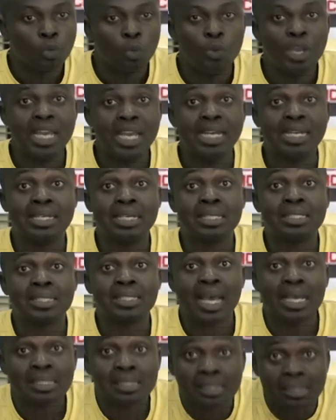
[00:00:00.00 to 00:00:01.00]
We
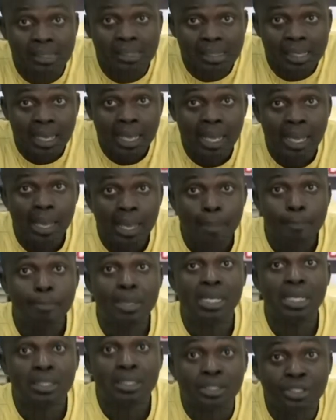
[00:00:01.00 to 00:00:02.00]
detest
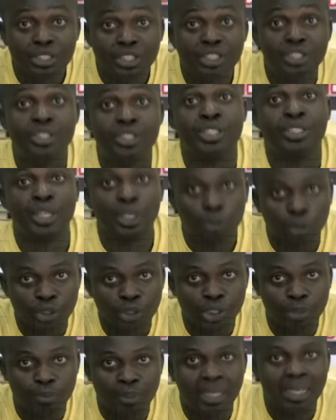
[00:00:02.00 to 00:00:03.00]
military
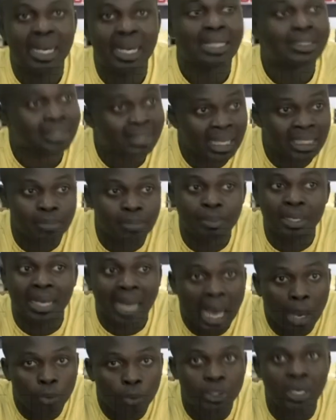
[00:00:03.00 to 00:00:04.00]
dictatorship. Let that be
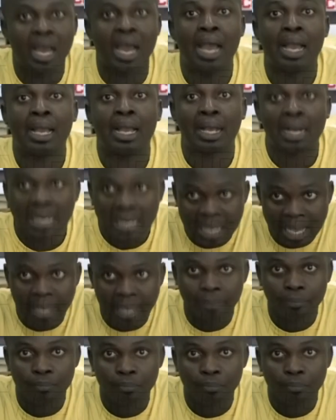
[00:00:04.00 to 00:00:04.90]
loud and clear.